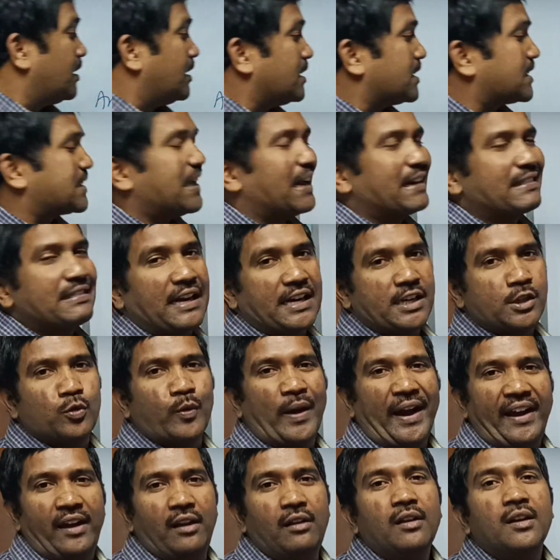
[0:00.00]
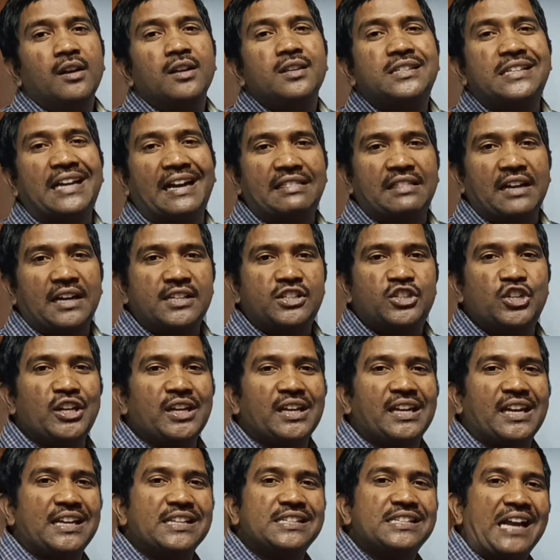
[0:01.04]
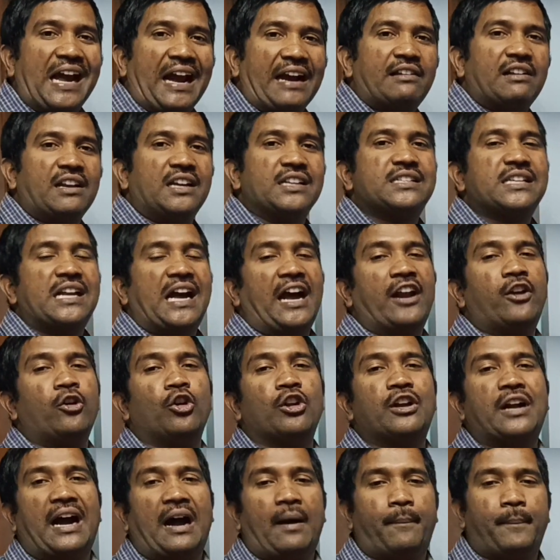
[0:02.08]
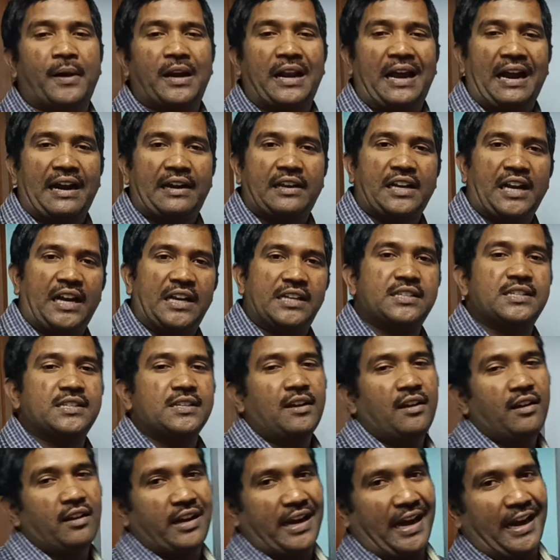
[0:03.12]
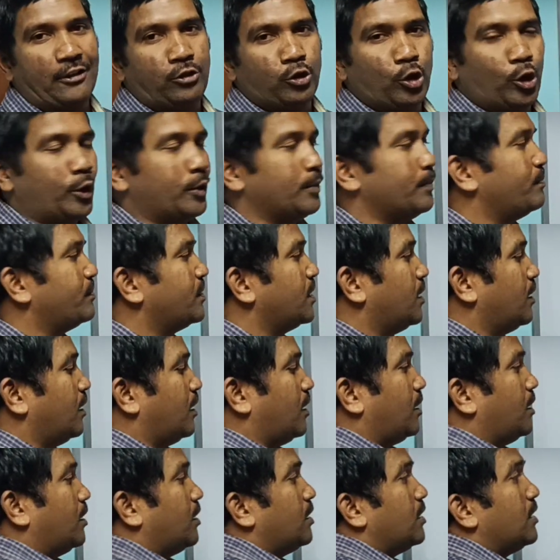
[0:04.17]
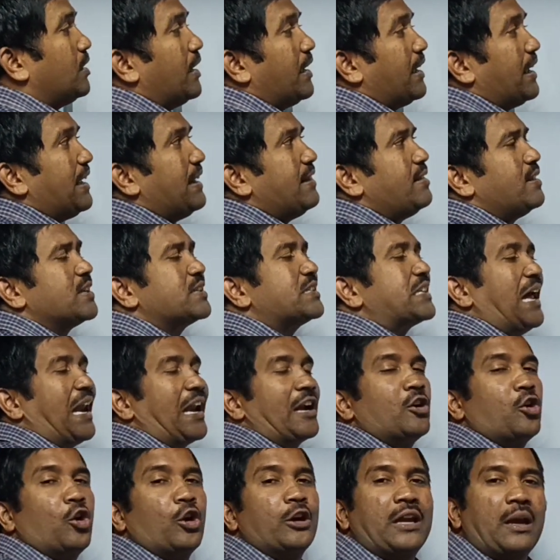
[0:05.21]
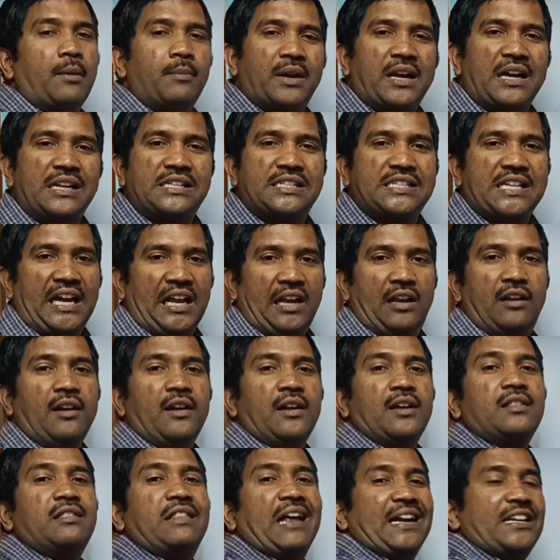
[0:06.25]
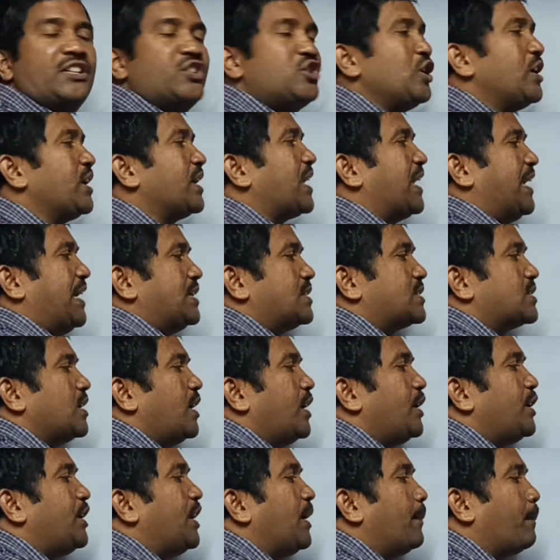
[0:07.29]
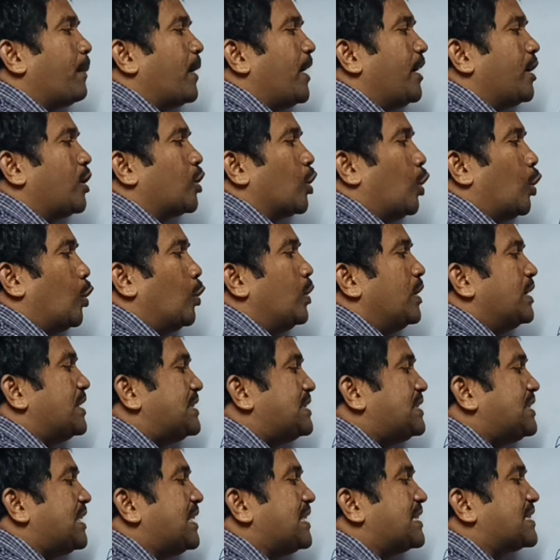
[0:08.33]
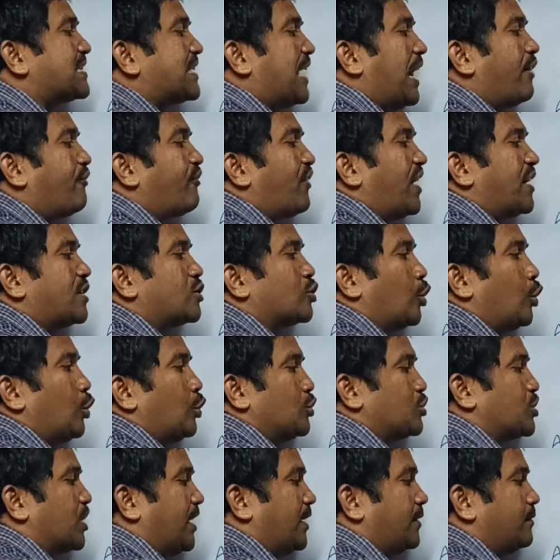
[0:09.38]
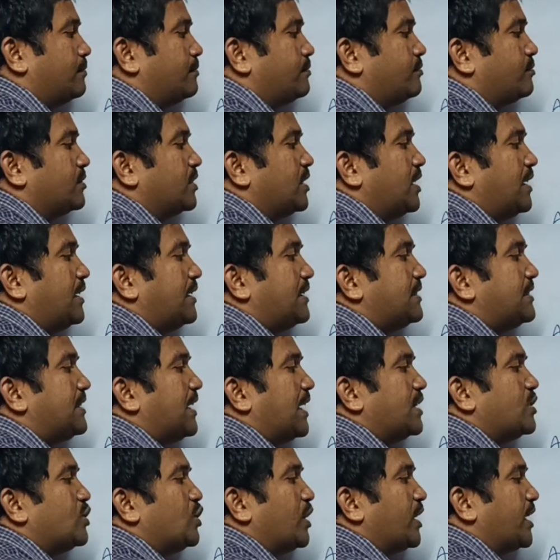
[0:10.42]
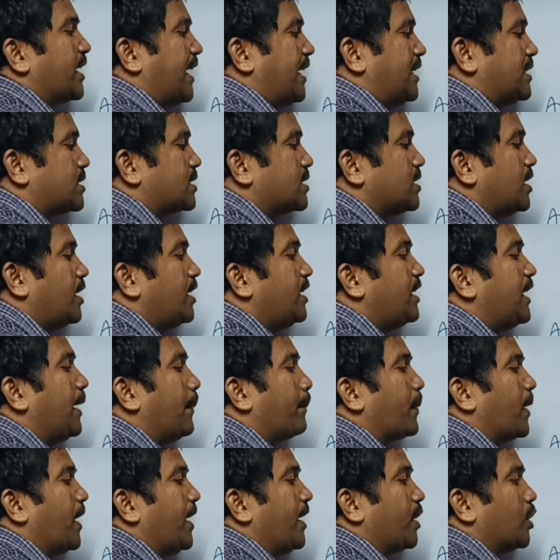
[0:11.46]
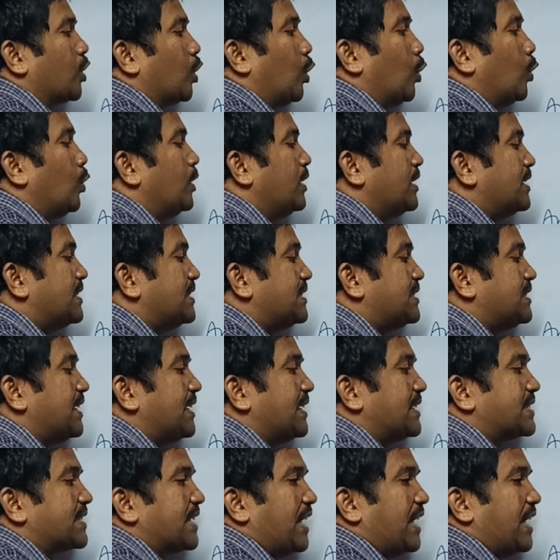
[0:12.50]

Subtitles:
Sir, that's why, sir, that zinc is act as anode, copper act as cathode. In this electrochemical cell, that zinc is dipped into zinc sulfate solution. that zinc is dipped into zinc